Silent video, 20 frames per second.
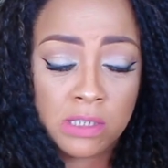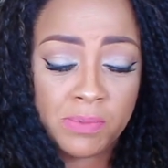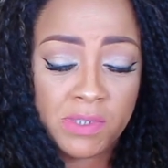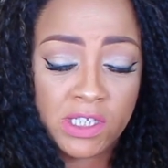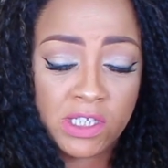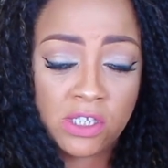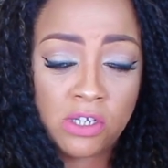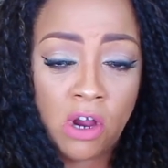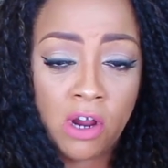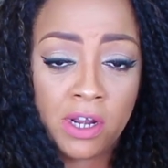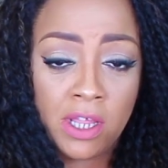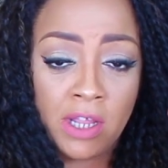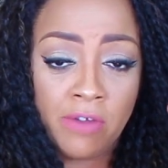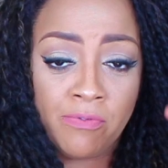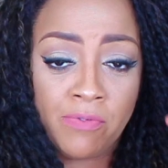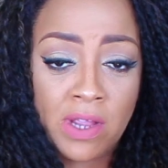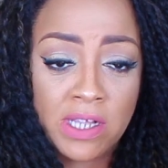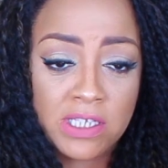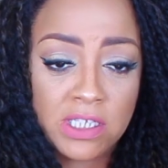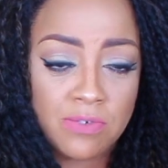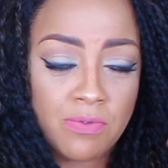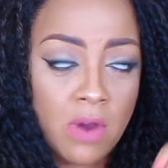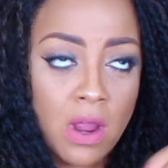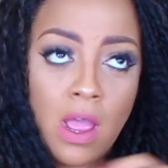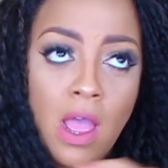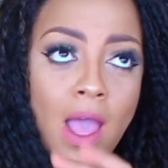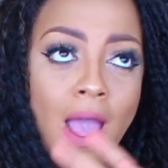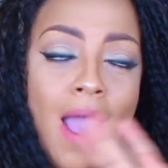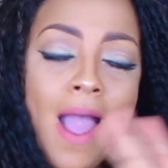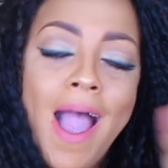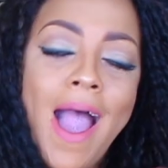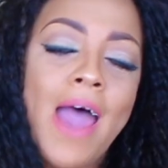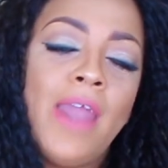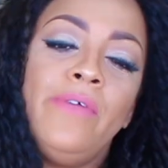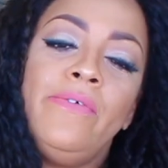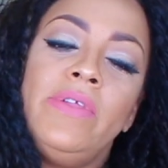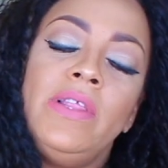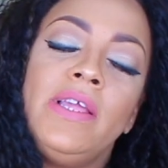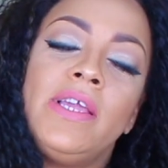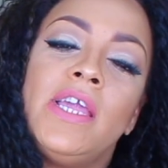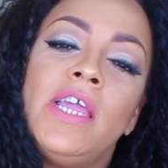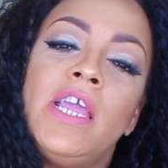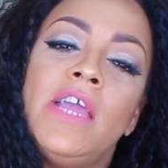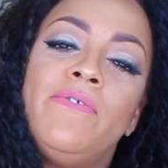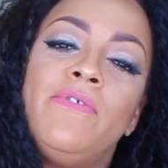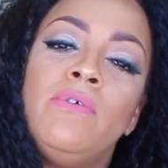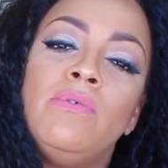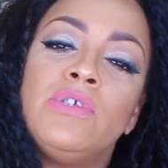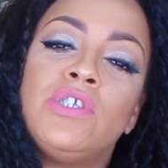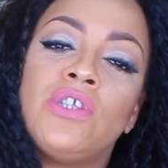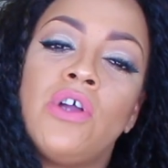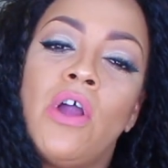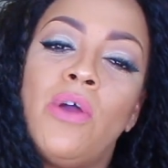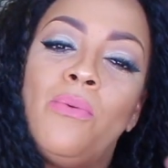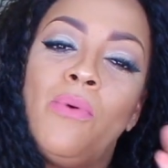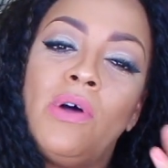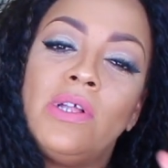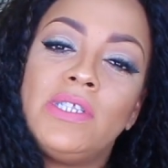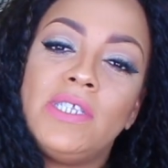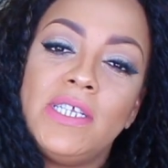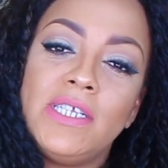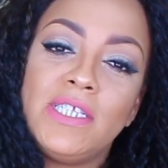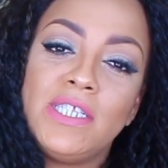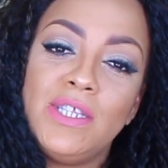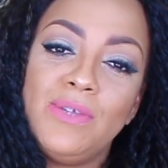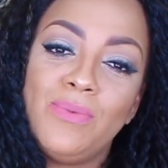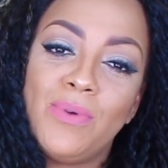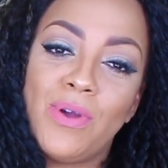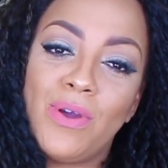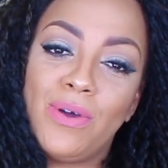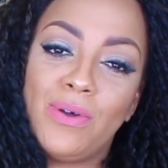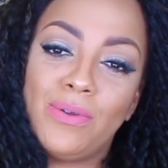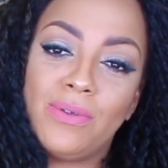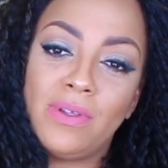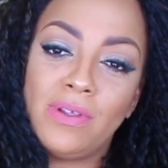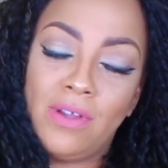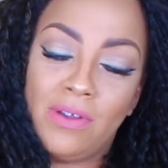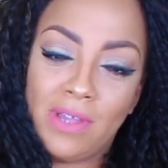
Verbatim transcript: to be starting a restaurant i don't really care if he was starting walt disney world